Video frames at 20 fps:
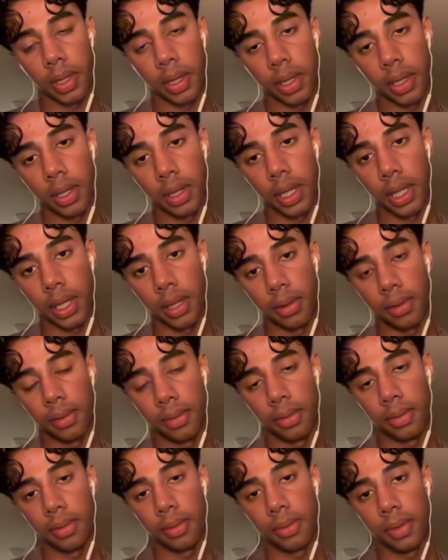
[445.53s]
and
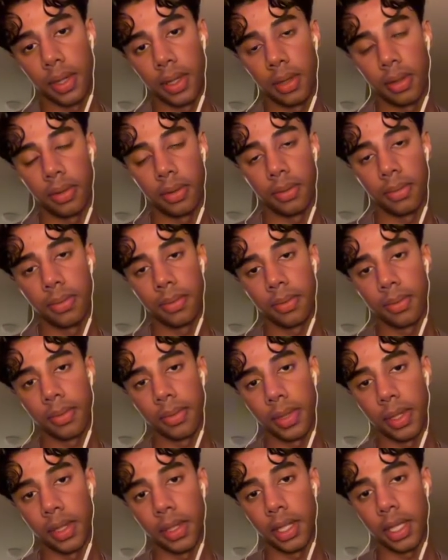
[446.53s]
then
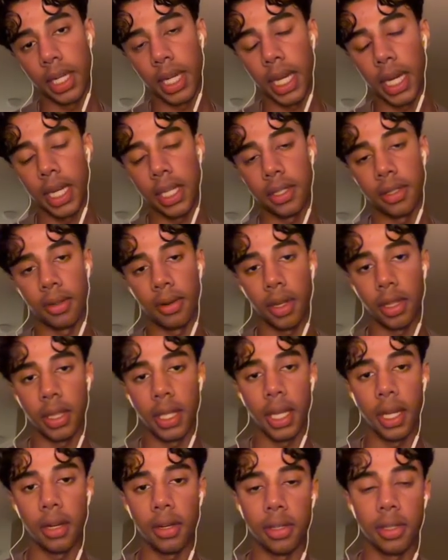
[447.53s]
the London highs are right there,